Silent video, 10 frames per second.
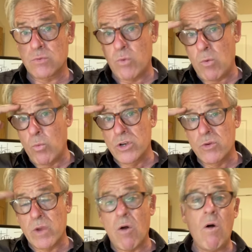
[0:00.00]
when we're
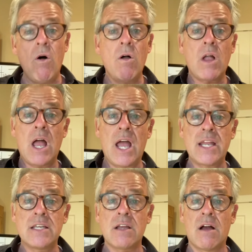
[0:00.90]
doing all
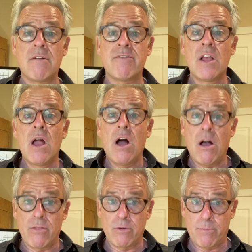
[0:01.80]
kinds of
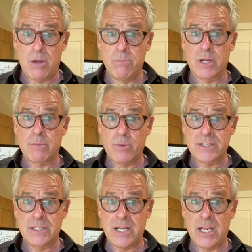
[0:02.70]
other public
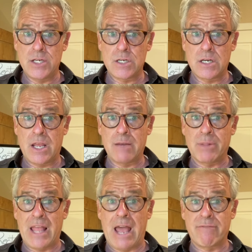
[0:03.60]
presentation and
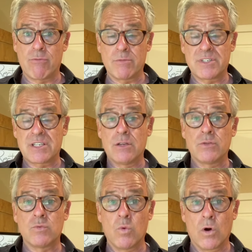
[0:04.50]
platform
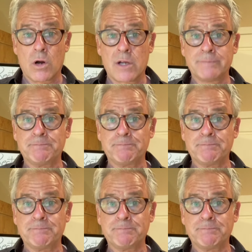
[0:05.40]
skills work.